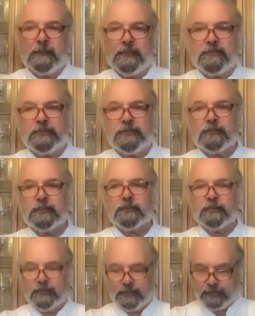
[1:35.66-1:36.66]

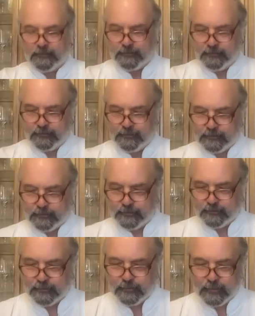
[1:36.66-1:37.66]

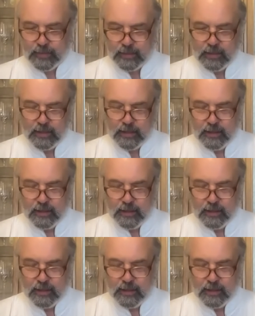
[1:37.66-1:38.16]
(silence)